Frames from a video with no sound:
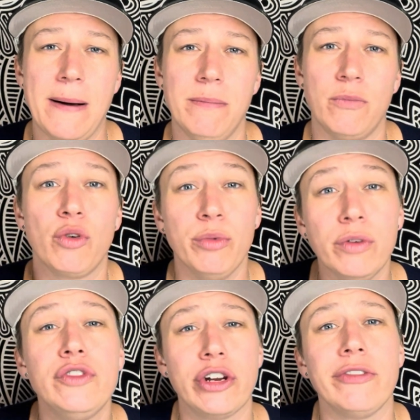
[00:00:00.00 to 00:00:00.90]

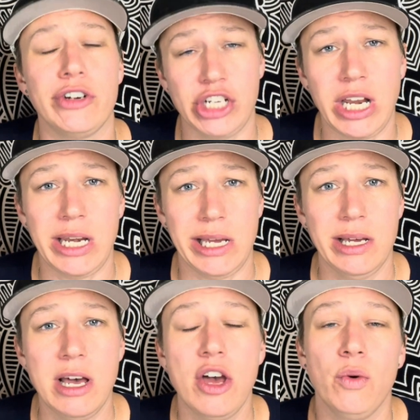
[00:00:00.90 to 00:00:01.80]
removed your
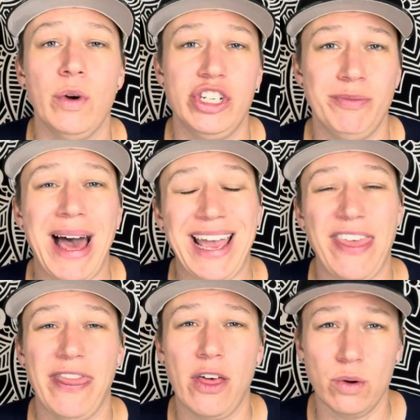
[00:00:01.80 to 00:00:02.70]
virginity, which back
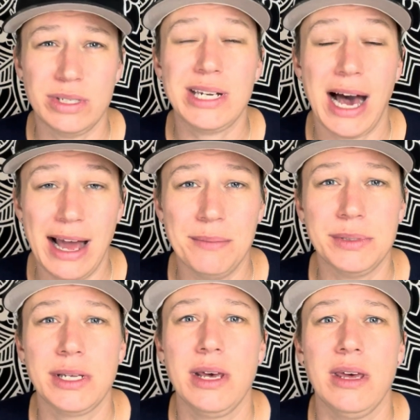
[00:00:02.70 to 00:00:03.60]
in those
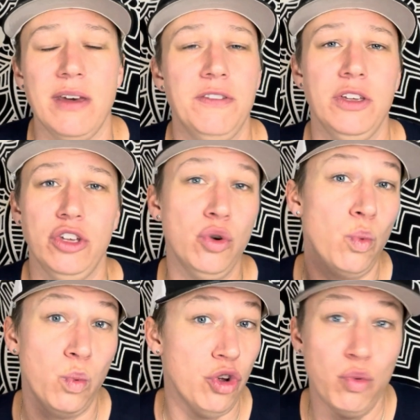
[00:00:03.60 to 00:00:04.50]
times, if you
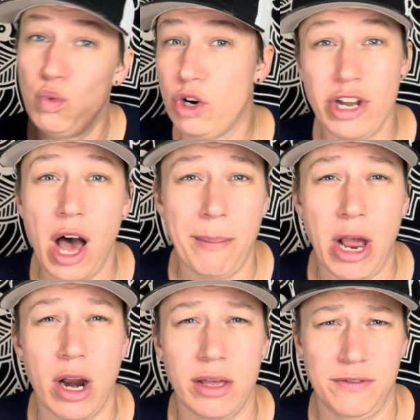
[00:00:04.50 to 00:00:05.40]
would not
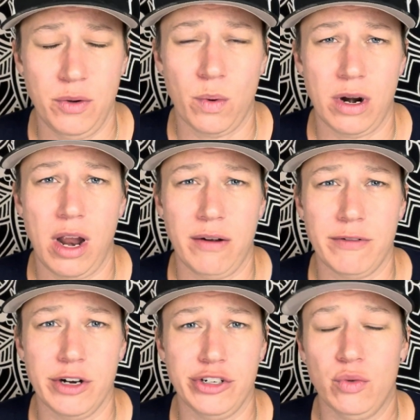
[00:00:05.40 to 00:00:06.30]
marry if you were not a
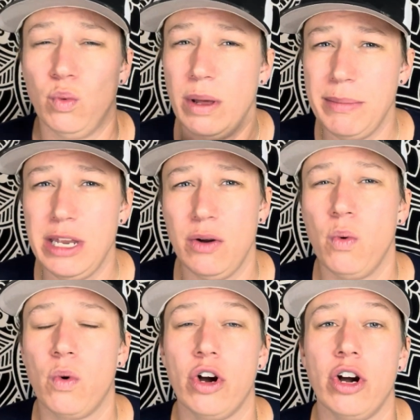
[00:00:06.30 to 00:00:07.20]
virgin. Women
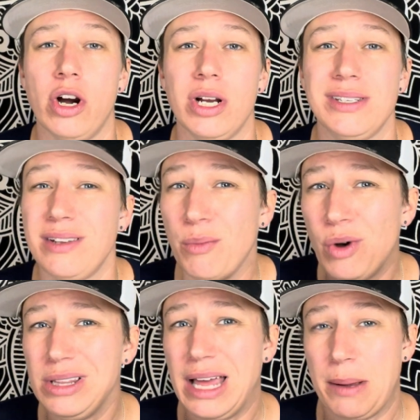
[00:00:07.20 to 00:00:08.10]
were
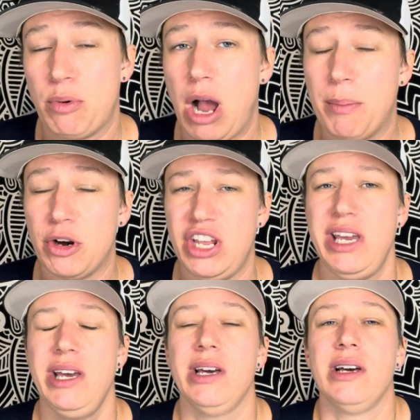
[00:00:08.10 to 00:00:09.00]
somewhat like property.